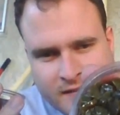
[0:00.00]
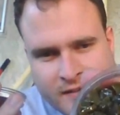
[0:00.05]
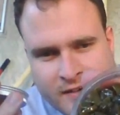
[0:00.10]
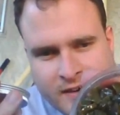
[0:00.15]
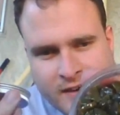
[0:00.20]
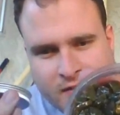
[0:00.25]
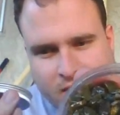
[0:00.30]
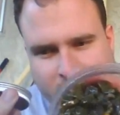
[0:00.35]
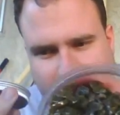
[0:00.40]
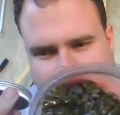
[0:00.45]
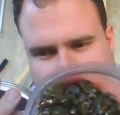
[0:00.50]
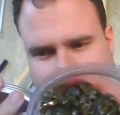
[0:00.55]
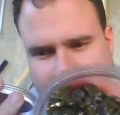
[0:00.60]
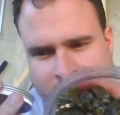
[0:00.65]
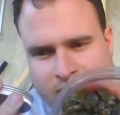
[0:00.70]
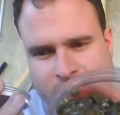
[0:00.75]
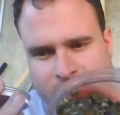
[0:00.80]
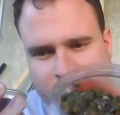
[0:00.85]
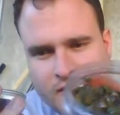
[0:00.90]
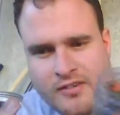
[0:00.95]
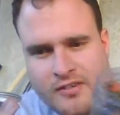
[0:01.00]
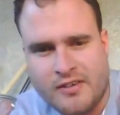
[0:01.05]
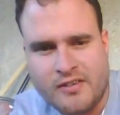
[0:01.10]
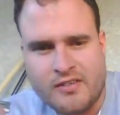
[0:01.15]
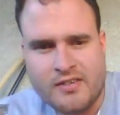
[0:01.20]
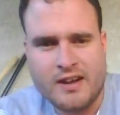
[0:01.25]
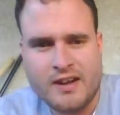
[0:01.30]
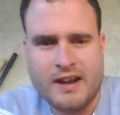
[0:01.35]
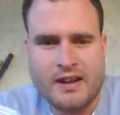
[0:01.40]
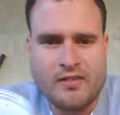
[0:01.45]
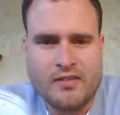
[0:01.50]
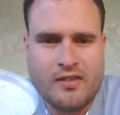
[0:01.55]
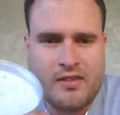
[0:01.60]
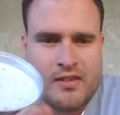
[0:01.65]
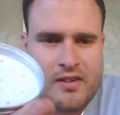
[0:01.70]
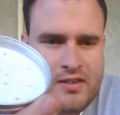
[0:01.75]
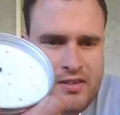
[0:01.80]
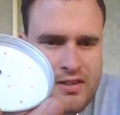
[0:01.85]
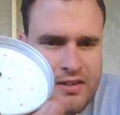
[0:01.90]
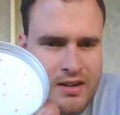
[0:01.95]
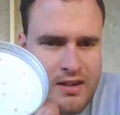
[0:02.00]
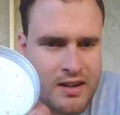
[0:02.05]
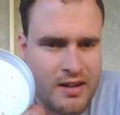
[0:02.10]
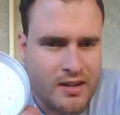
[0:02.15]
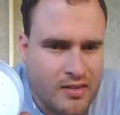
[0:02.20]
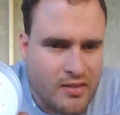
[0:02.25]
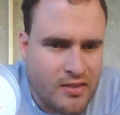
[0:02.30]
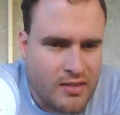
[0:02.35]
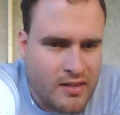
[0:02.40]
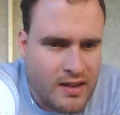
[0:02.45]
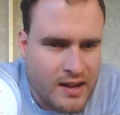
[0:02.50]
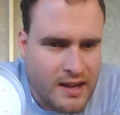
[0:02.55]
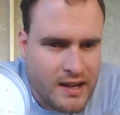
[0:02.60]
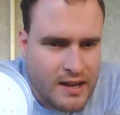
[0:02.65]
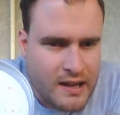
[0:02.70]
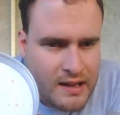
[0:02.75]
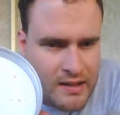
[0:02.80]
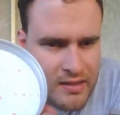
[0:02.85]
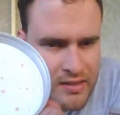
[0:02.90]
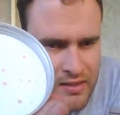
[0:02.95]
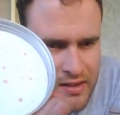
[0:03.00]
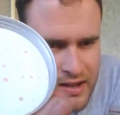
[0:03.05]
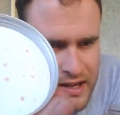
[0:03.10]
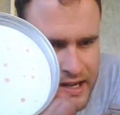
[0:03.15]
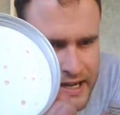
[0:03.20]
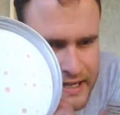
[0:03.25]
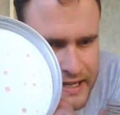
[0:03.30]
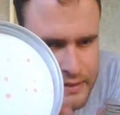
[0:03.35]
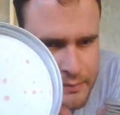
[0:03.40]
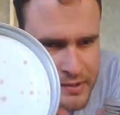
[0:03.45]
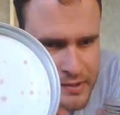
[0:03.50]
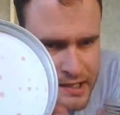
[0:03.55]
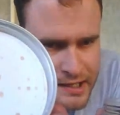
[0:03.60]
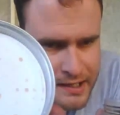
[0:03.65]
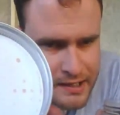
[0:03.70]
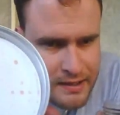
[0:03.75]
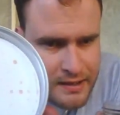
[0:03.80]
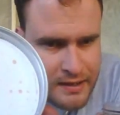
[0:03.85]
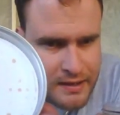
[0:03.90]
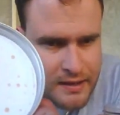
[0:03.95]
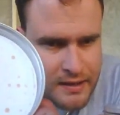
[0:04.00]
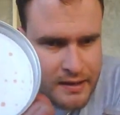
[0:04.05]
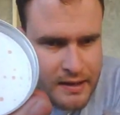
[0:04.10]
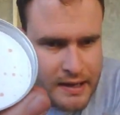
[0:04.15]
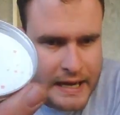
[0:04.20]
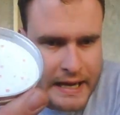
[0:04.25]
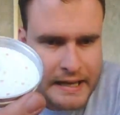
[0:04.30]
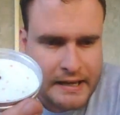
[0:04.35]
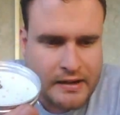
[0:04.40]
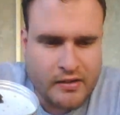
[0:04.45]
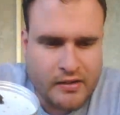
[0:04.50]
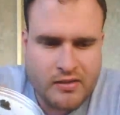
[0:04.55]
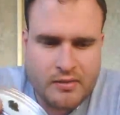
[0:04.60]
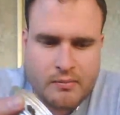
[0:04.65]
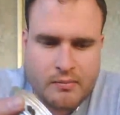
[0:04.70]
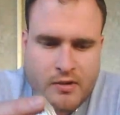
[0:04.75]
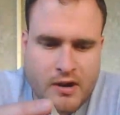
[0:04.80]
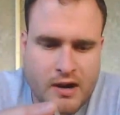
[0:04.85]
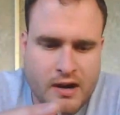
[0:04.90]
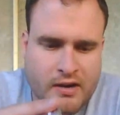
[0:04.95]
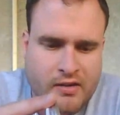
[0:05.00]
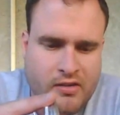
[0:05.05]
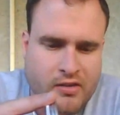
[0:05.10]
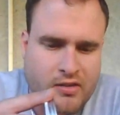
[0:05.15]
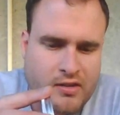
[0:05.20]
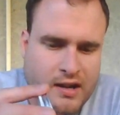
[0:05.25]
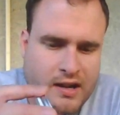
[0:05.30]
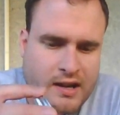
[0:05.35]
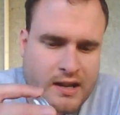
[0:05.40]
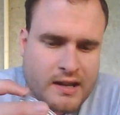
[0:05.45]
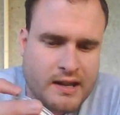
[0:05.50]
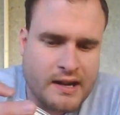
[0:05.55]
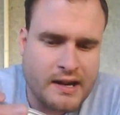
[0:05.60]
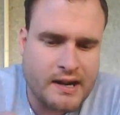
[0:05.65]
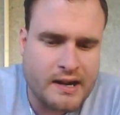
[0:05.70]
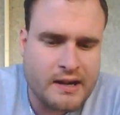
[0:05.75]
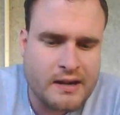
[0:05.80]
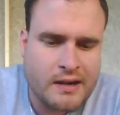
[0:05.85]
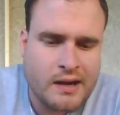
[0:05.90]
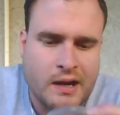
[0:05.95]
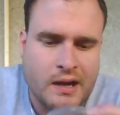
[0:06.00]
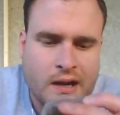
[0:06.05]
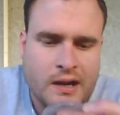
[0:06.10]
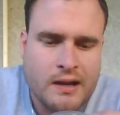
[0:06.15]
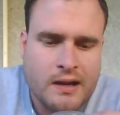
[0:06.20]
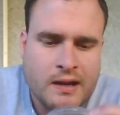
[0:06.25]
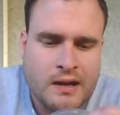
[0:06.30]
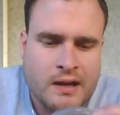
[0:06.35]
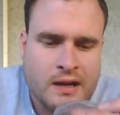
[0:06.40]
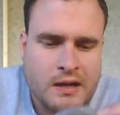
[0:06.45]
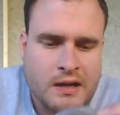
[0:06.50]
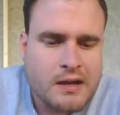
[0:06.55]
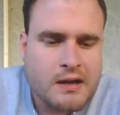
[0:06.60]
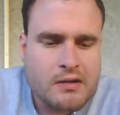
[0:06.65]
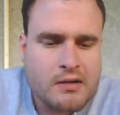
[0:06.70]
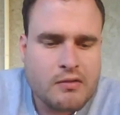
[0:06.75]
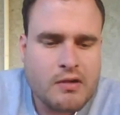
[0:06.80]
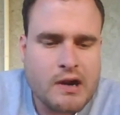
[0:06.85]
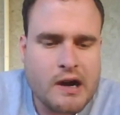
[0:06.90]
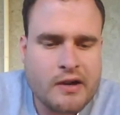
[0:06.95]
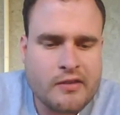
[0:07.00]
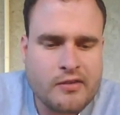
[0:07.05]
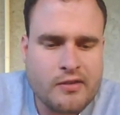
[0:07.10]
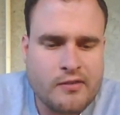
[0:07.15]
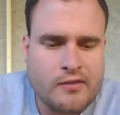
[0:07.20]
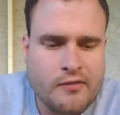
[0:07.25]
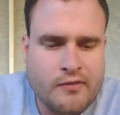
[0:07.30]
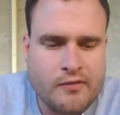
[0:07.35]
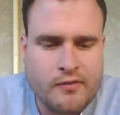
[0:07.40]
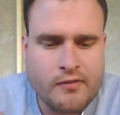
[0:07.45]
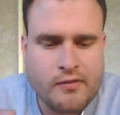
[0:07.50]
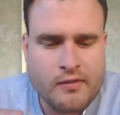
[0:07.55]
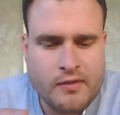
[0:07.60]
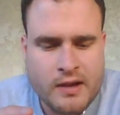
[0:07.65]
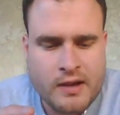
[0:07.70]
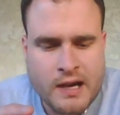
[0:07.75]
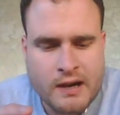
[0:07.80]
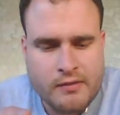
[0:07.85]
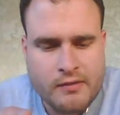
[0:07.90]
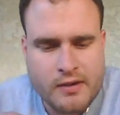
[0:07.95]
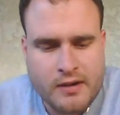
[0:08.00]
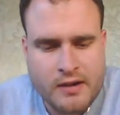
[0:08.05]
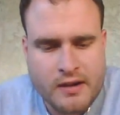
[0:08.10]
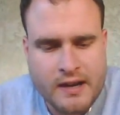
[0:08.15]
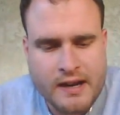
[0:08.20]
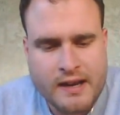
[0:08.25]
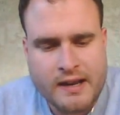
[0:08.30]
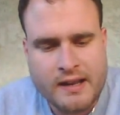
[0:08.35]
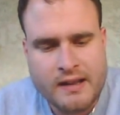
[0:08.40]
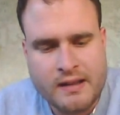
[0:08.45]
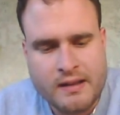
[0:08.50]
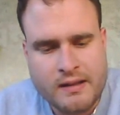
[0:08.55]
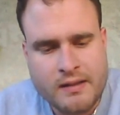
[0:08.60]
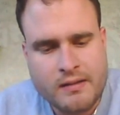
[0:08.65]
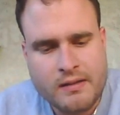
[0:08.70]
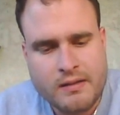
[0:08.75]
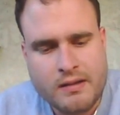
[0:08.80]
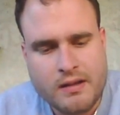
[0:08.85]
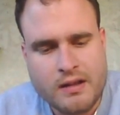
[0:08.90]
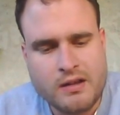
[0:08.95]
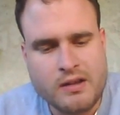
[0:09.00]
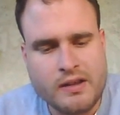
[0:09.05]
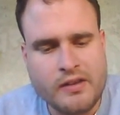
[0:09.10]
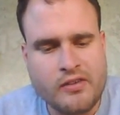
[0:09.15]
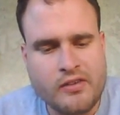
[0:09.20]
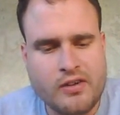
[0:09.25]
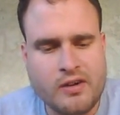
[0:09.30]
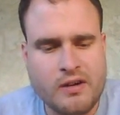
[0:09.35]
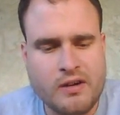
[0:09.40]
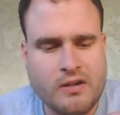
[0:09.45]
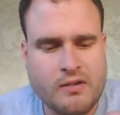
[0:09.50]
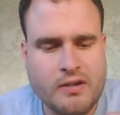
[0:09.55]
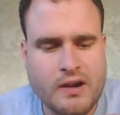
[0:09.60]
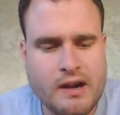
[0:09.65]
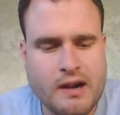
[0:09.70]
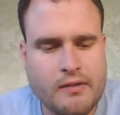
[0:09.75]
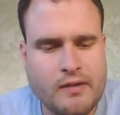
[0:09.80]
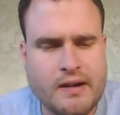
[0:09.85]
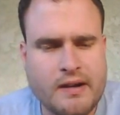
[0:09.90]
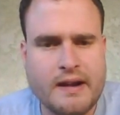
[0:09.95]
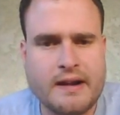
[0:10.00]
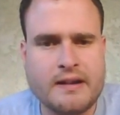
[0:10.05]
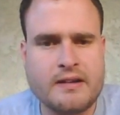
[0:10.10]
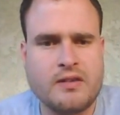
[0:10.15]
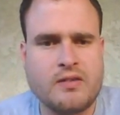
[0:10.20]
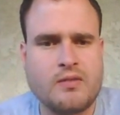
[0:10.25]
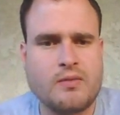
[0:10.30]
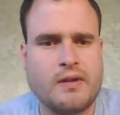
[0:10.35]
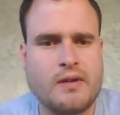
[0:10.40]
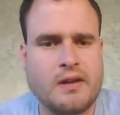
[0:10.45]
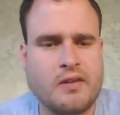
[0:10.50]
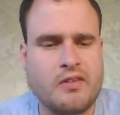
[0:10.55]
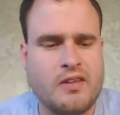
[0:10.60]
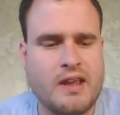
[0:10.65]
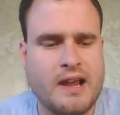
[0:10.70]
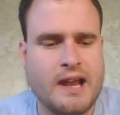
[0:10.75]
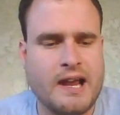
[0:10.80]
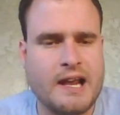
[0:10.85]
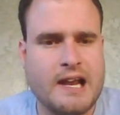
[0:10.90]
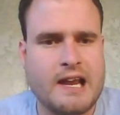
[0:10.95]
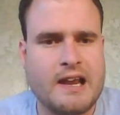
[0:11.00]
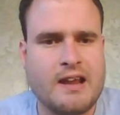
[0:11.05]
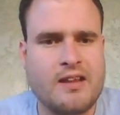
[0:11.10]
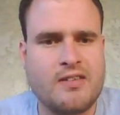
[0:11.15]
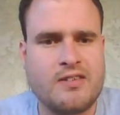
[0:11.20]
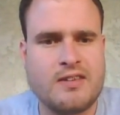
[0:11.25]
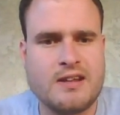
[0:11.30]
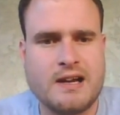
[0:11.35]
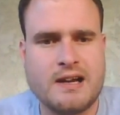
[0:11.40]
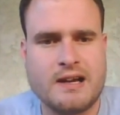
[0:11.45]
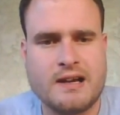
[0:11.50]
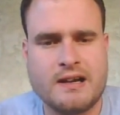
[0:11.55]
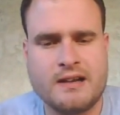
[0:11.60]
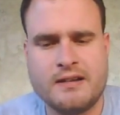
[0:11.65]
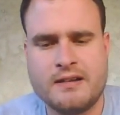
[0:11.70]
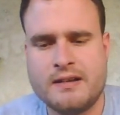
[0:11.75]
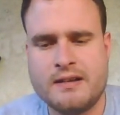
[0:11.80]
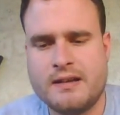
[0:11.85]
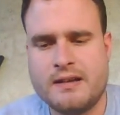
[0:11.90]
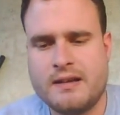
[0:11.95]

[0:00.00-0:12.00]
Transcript: gray rock of different sizes. As you can see, it's kind of pink, and there's some rocks sticking there. Rocks are covered in glycerin, whatever. I just want to say it is uh,